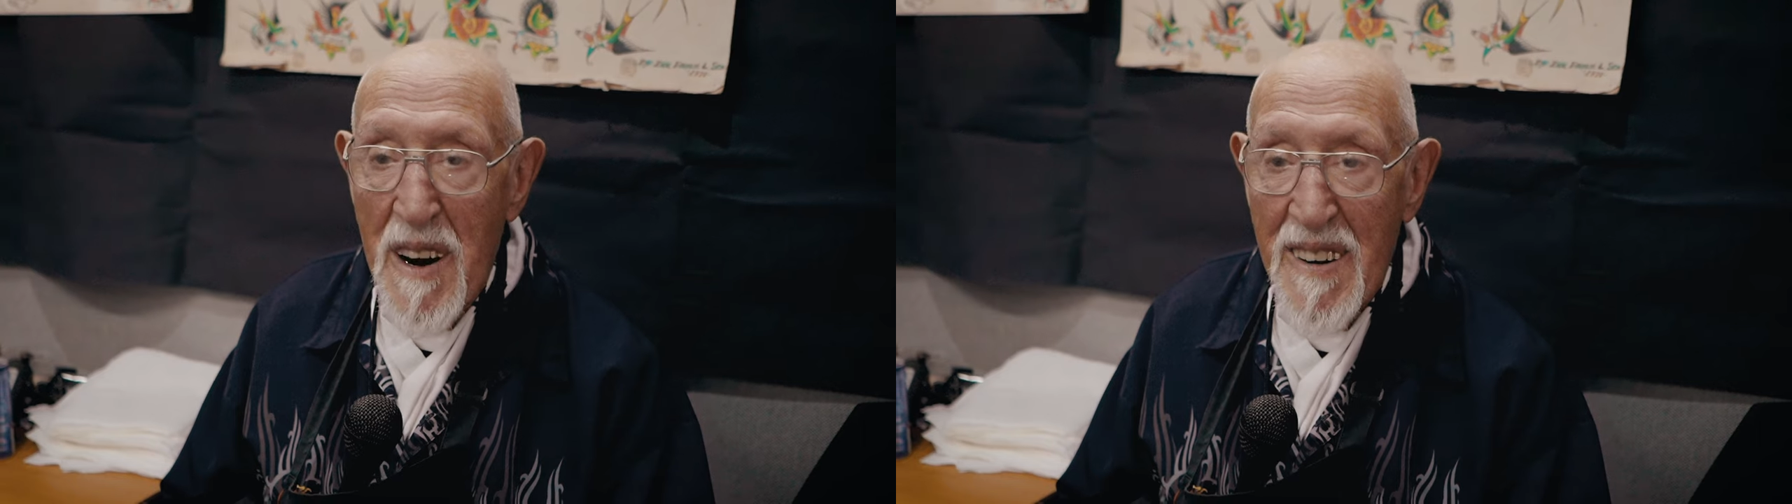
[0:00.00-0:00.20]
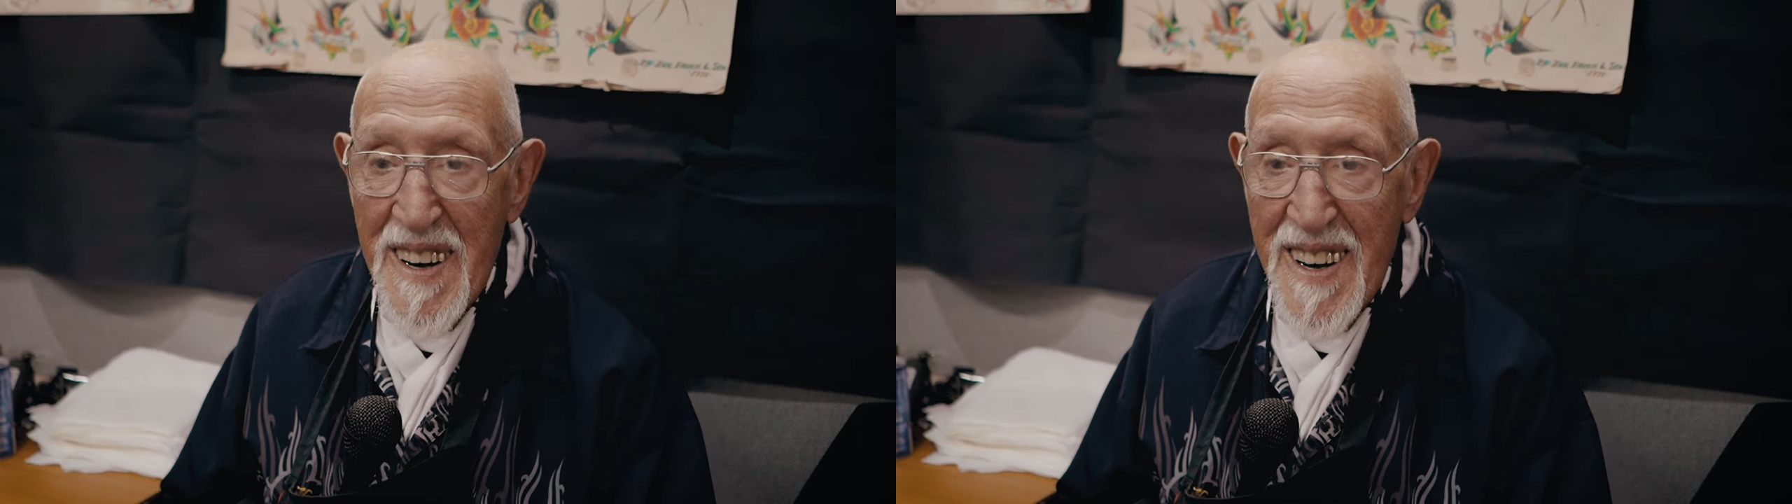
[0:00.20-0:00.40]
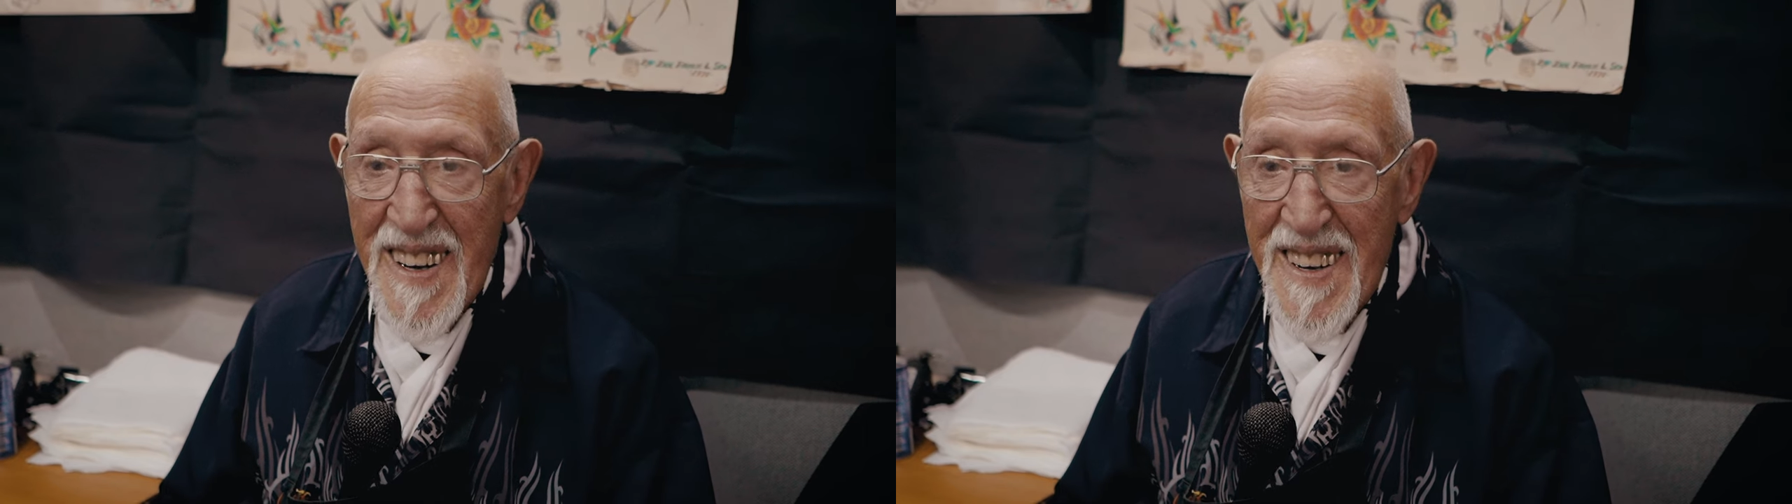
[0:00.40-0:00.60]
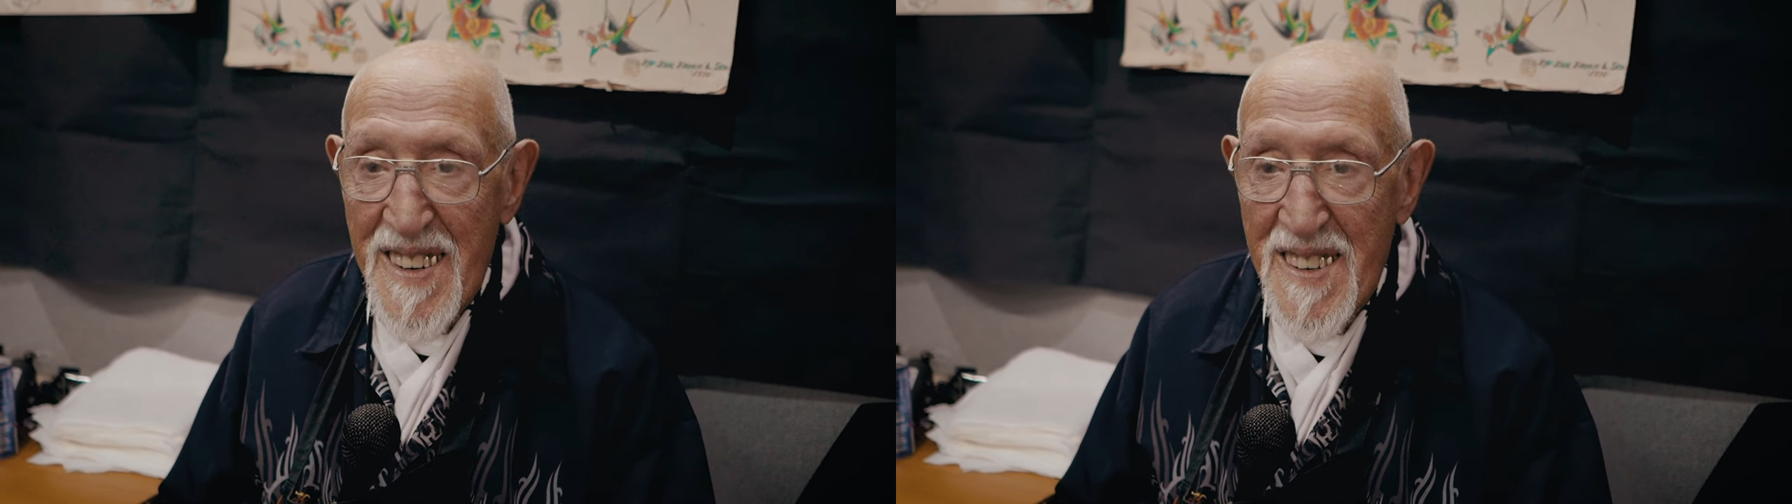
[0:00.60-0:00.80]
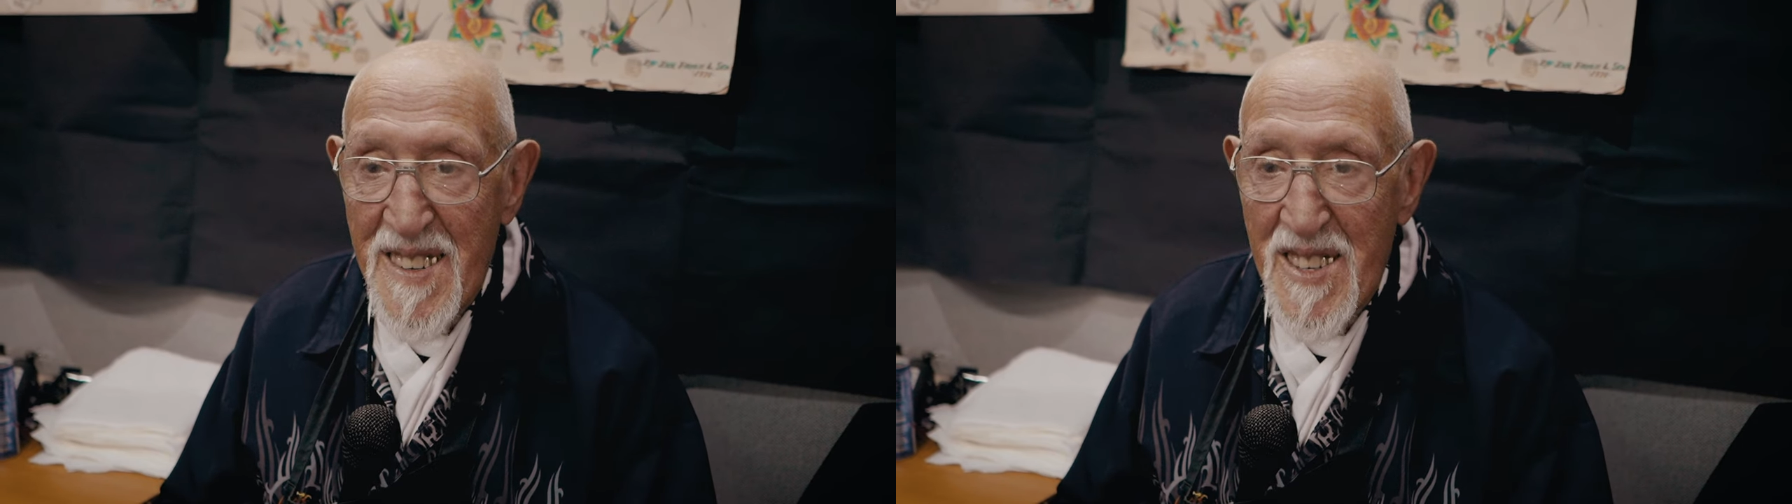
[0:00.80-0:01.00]
America,
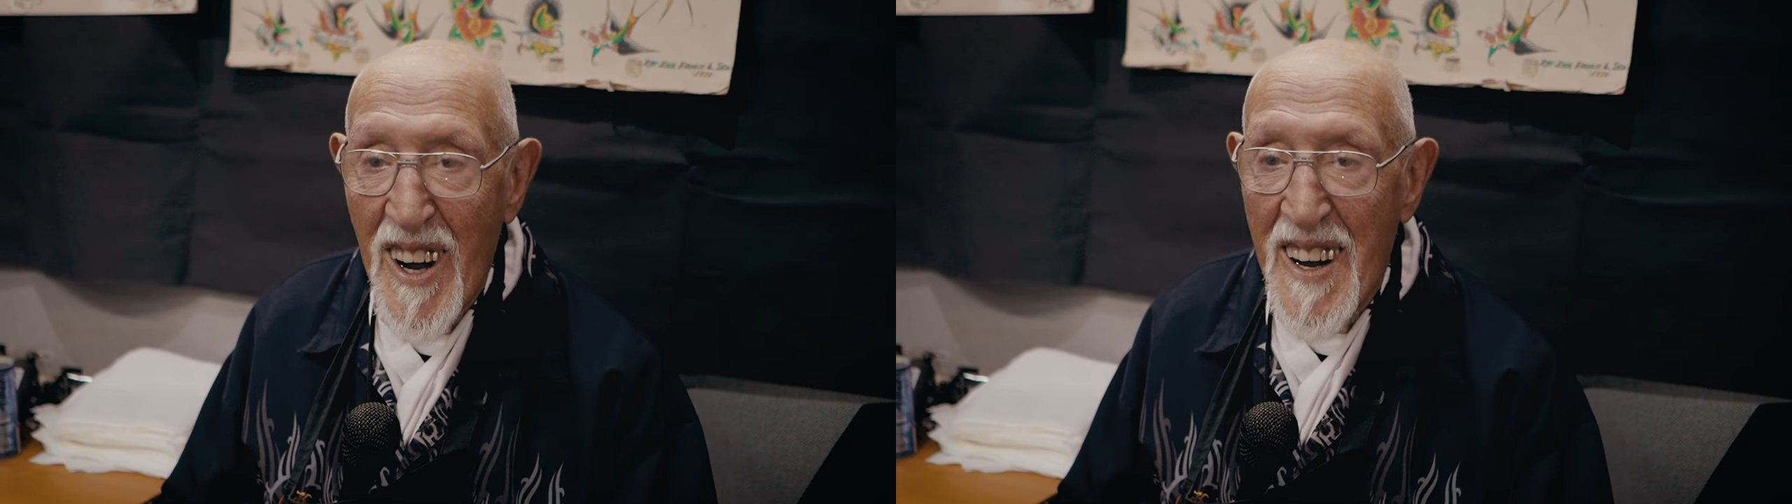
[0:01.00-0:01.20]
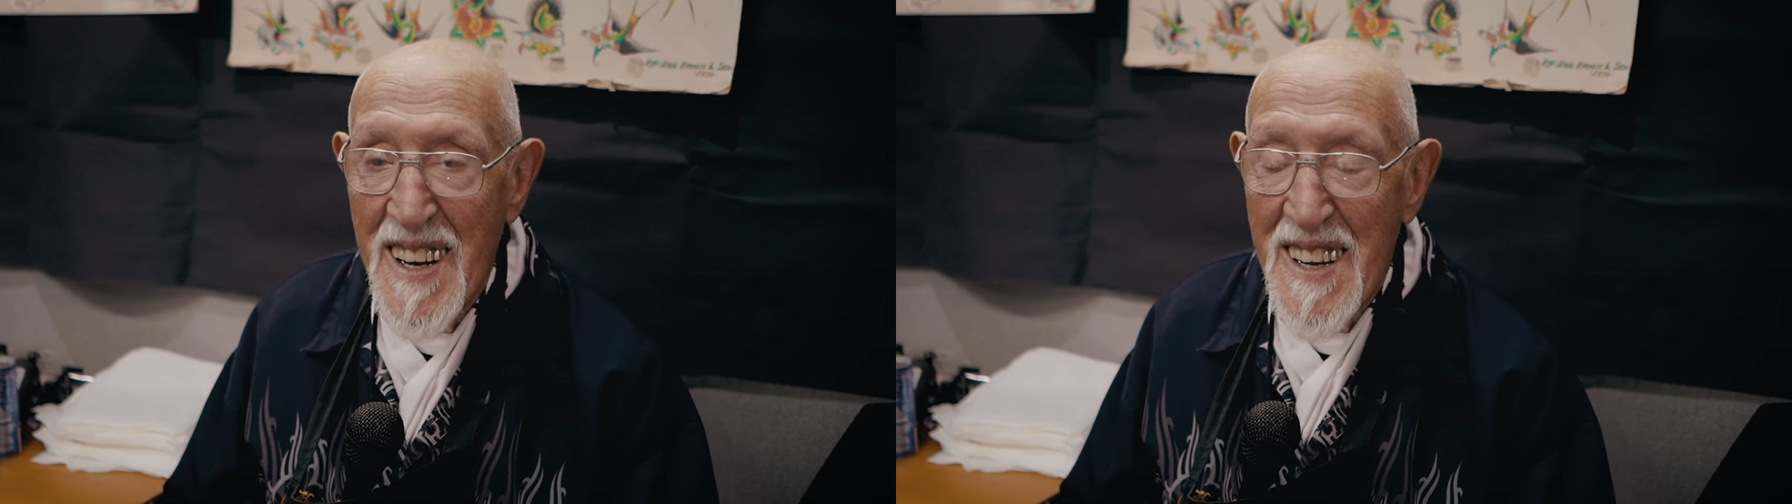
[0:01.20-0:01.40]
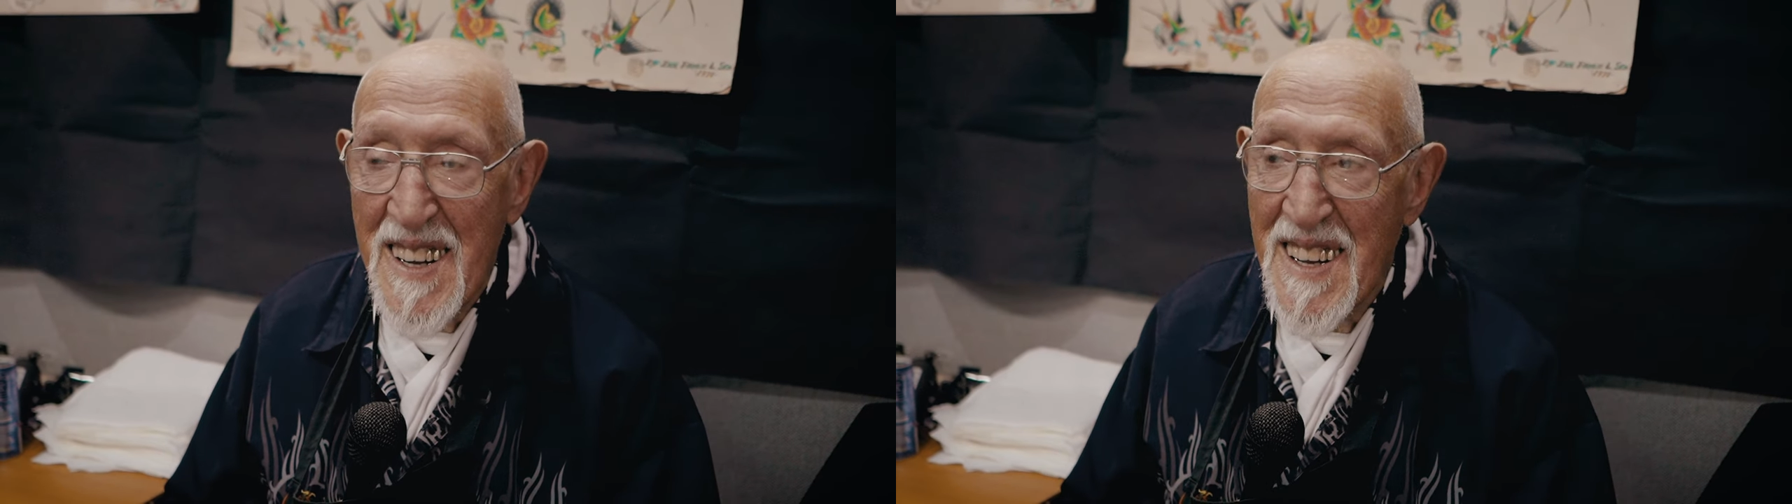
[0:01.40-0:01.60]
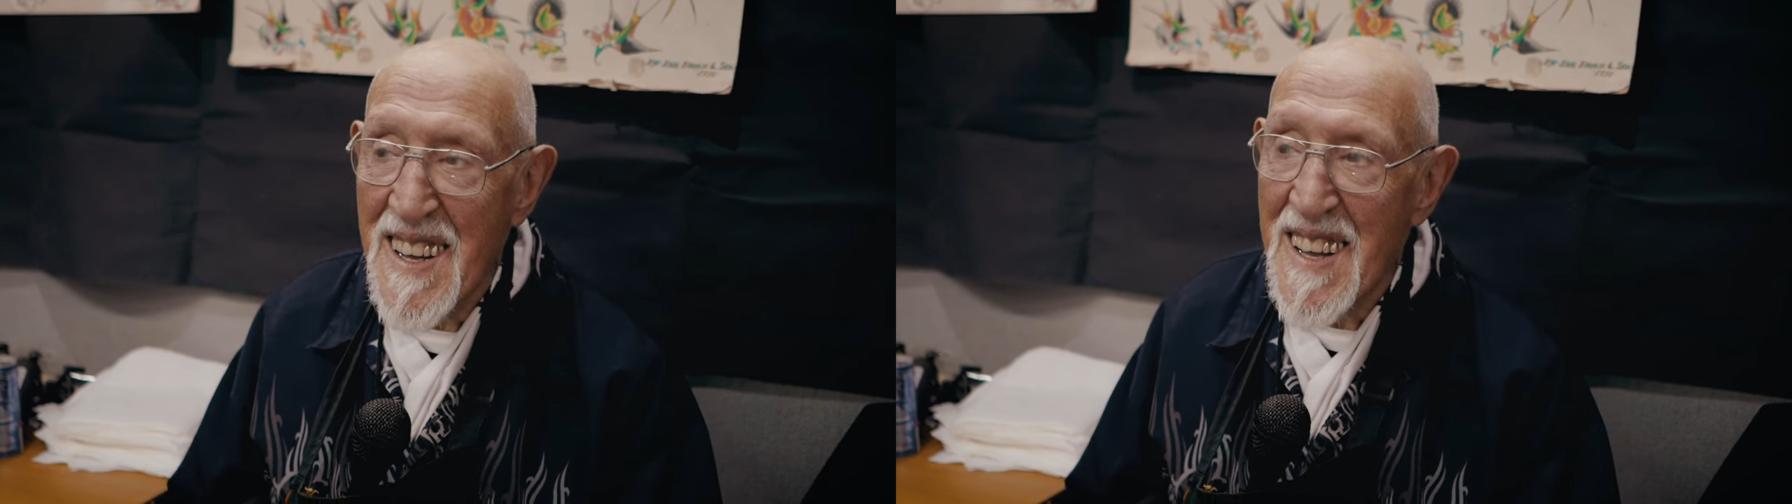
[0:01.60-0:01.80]
China,